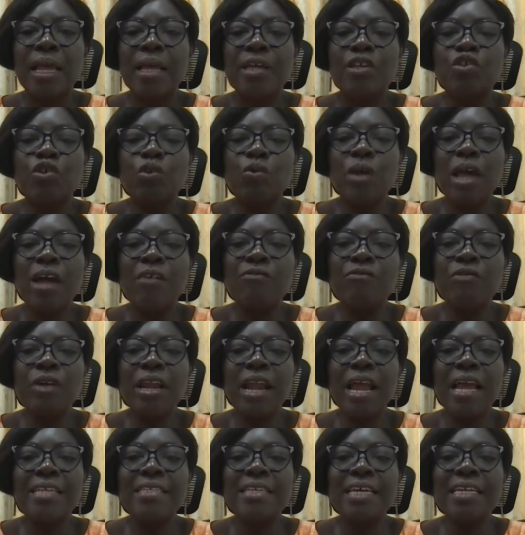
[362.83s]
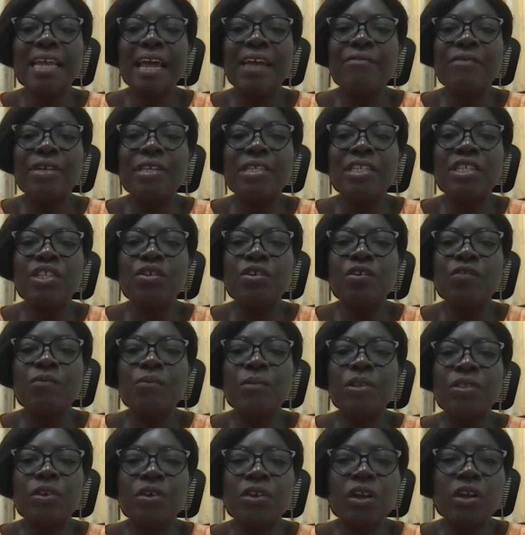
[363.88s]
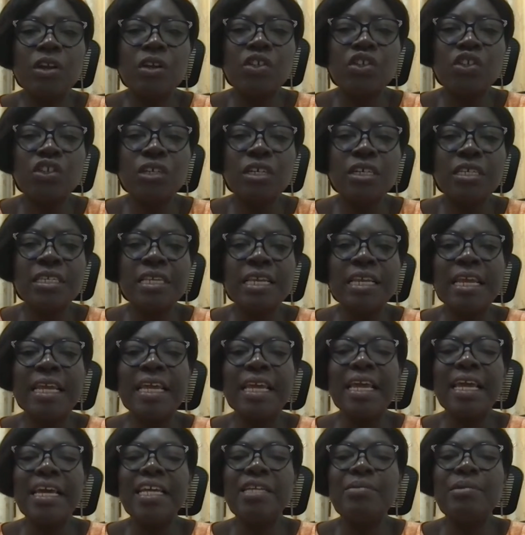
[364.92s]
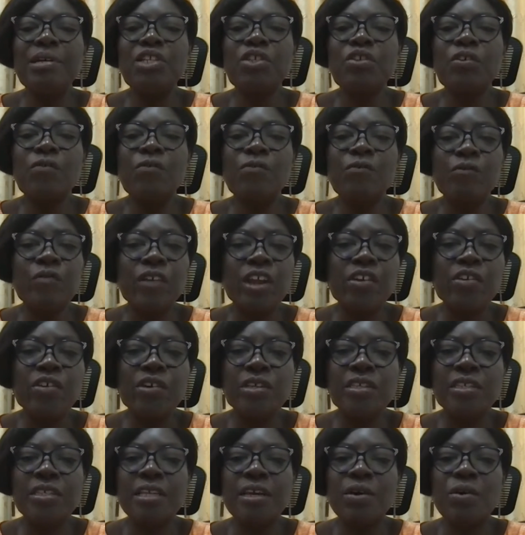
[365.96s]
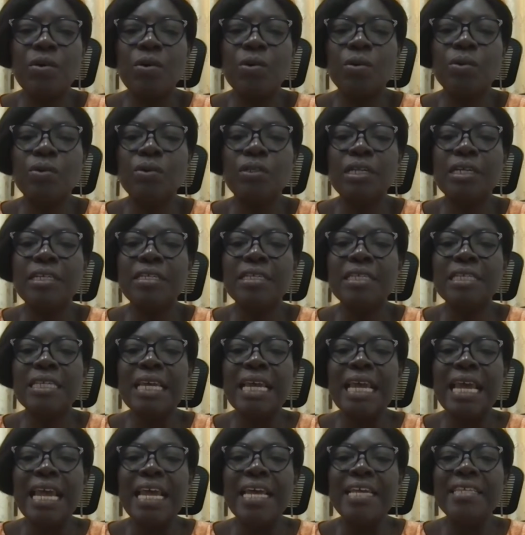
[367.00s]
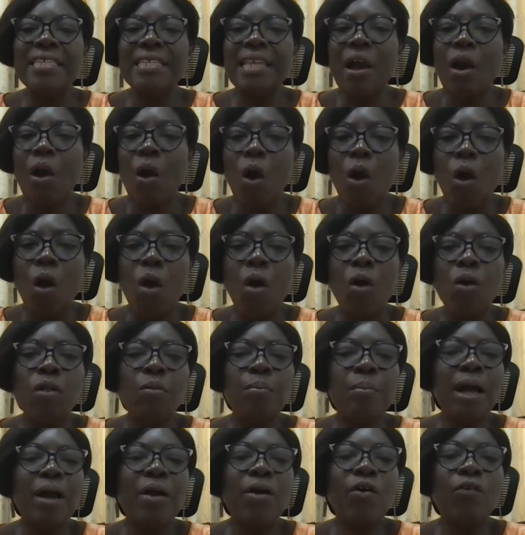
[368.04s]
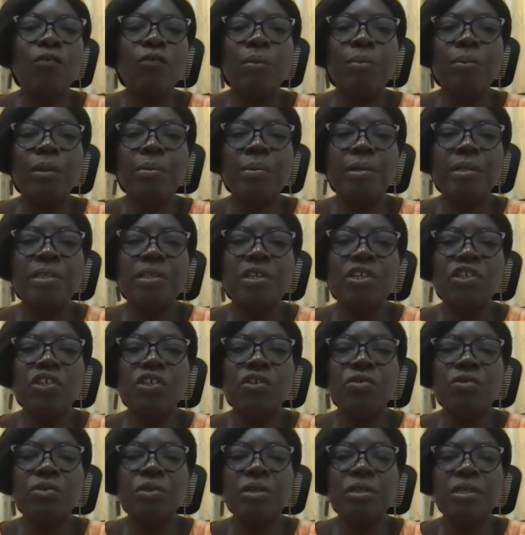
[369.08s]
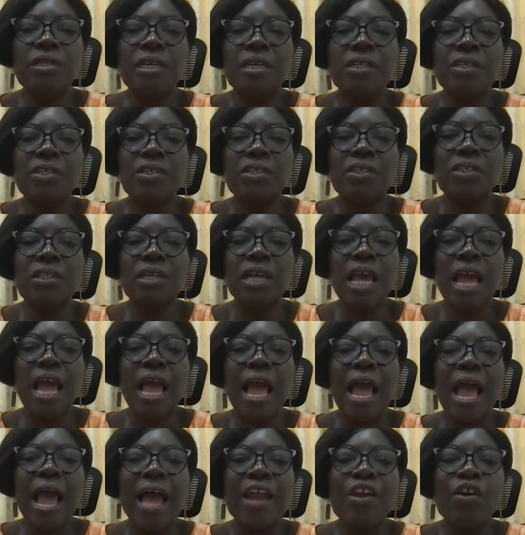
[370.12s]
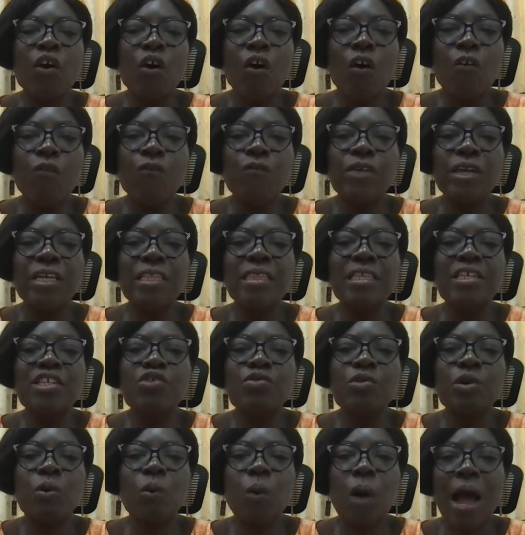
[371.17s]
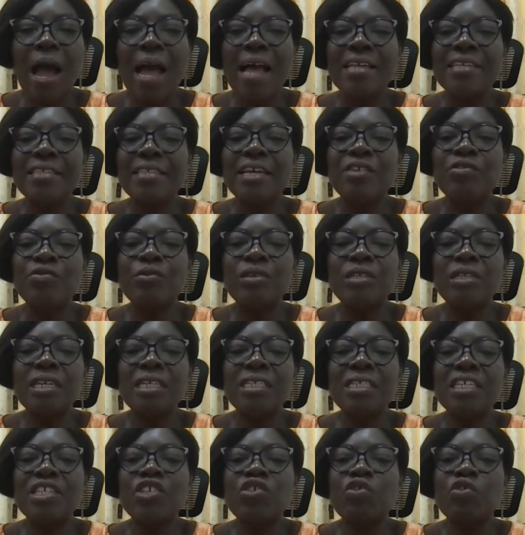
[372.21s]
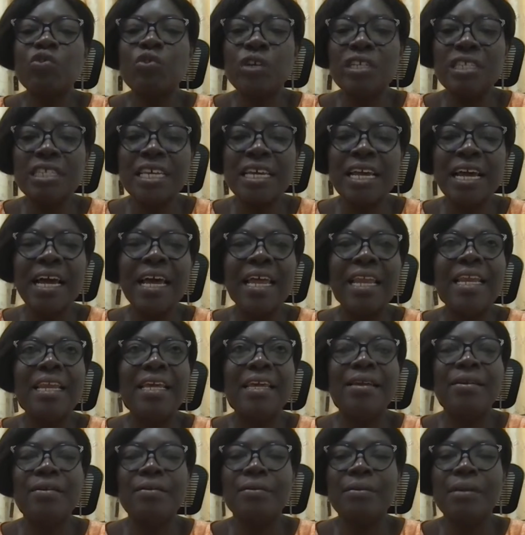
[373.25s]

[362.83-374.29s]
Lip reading: So we have realized that diversity of methodologies and engagement of various stakeholders is the hallmark of implementation research. And often this requires that researchers critically